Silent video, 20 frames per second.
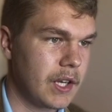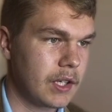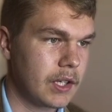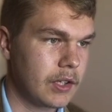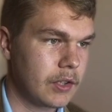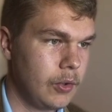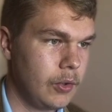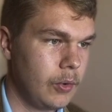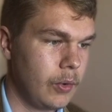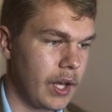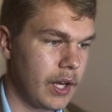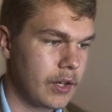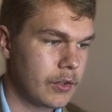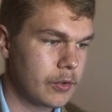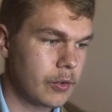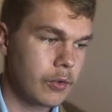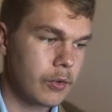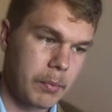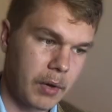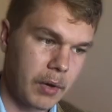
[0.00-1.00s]
to that
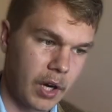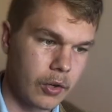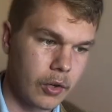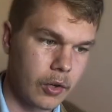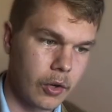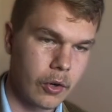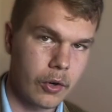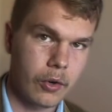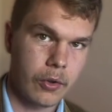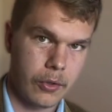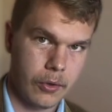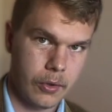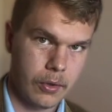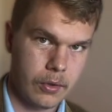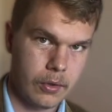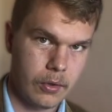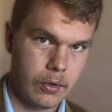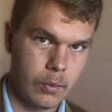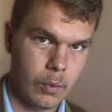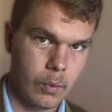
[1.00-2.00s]
truth. But on earth,
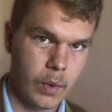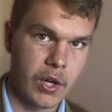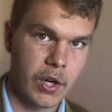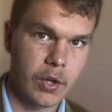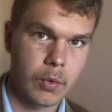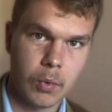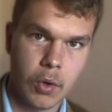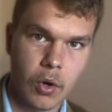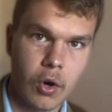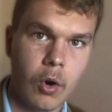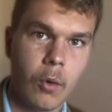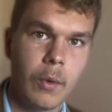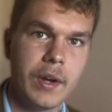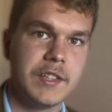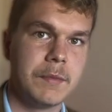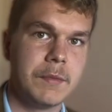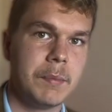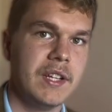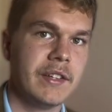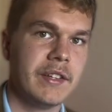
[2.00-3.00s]
where it will
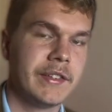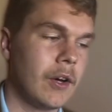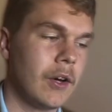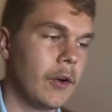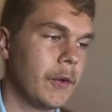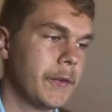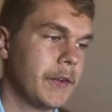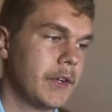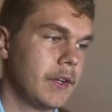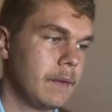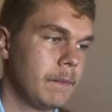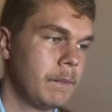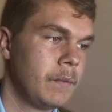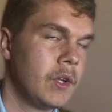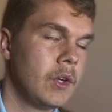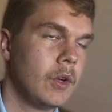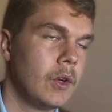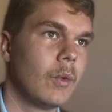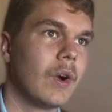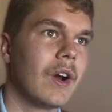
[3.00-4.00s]
always be assaulted,
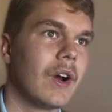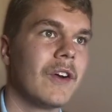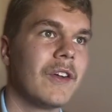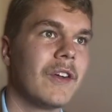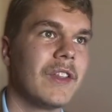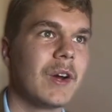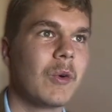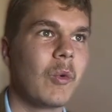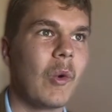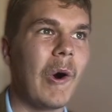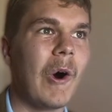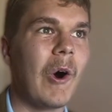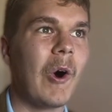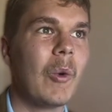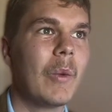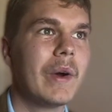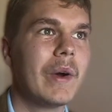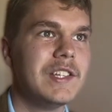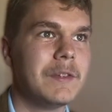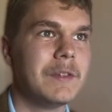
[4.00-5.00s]
where there will
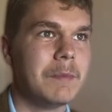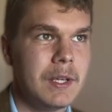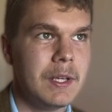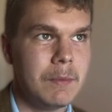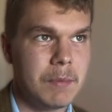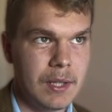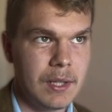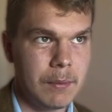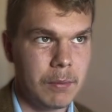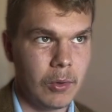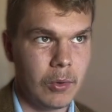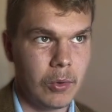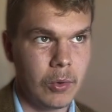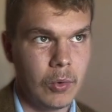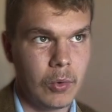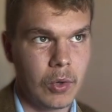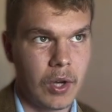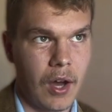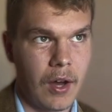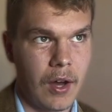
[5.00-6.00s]
always be people
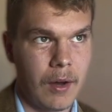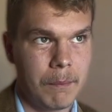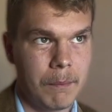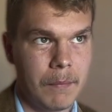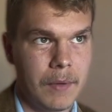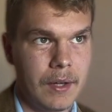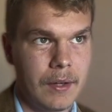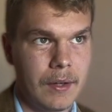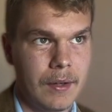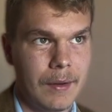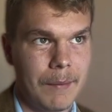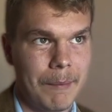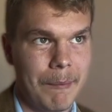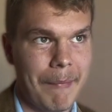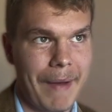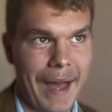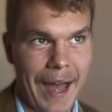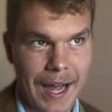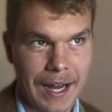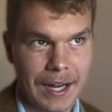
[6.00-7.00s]
who come
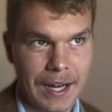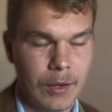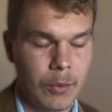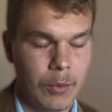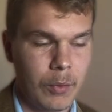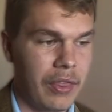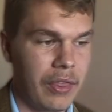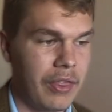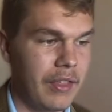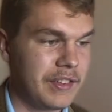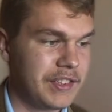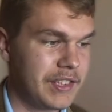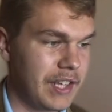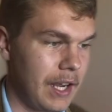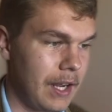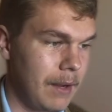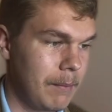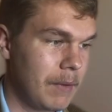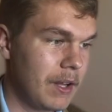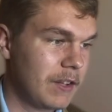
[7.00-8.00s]
back with the
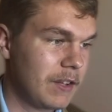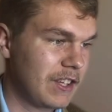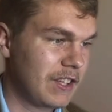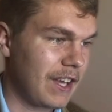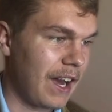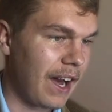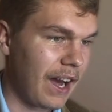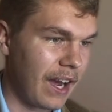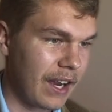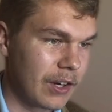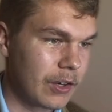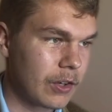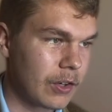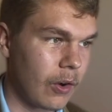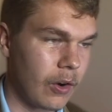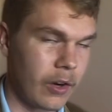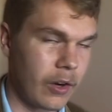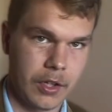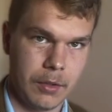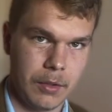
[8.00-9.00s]
same tired
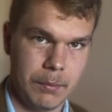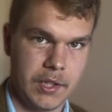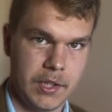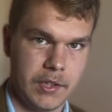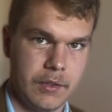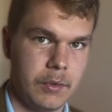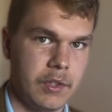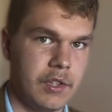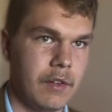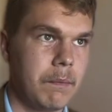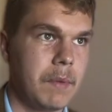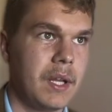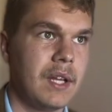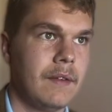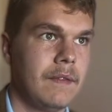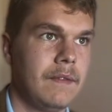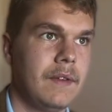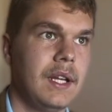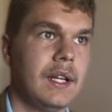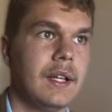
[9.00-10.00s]
arguments which have been
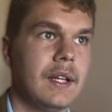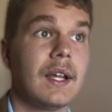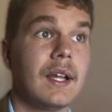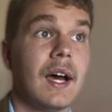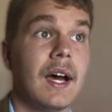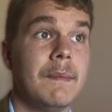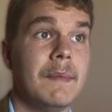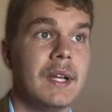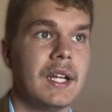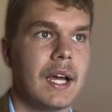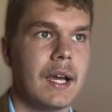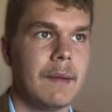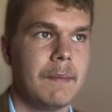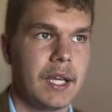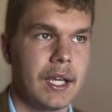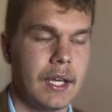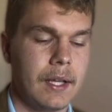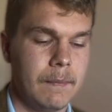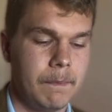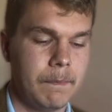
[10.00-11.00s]
defeated time and time
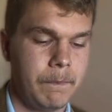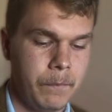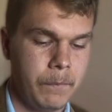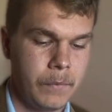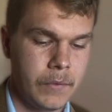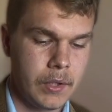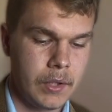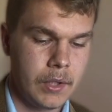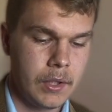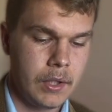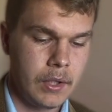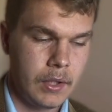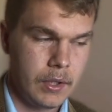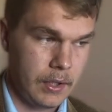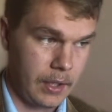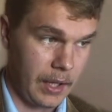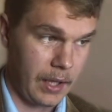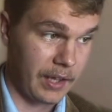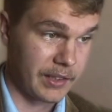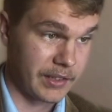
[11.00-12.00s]
again,
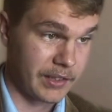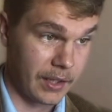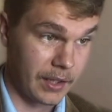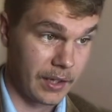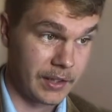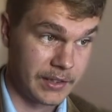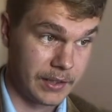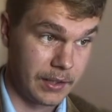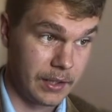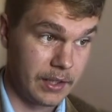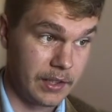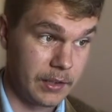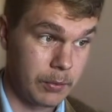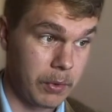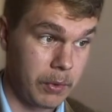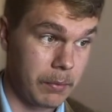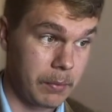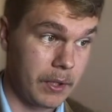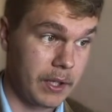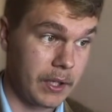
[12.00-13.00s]
as Augustine is
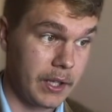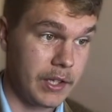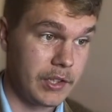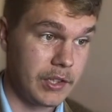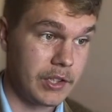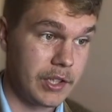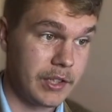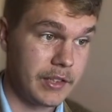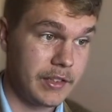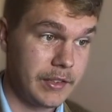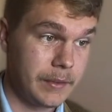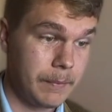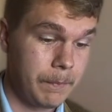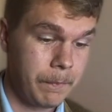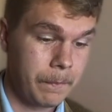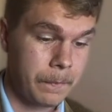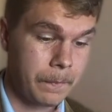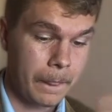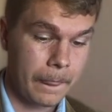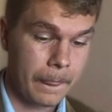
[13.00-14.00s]
with Pelagius,
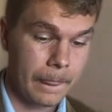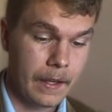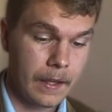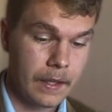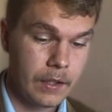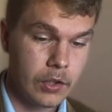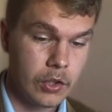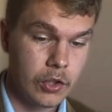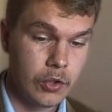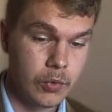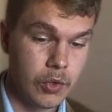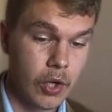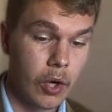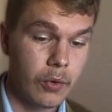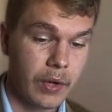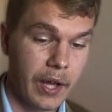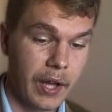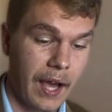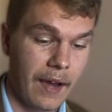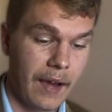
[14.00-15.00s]
you
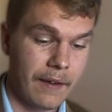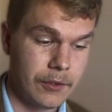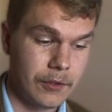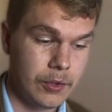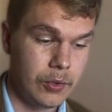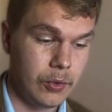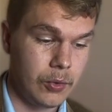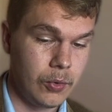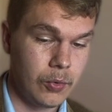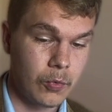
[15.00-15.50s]
don't have to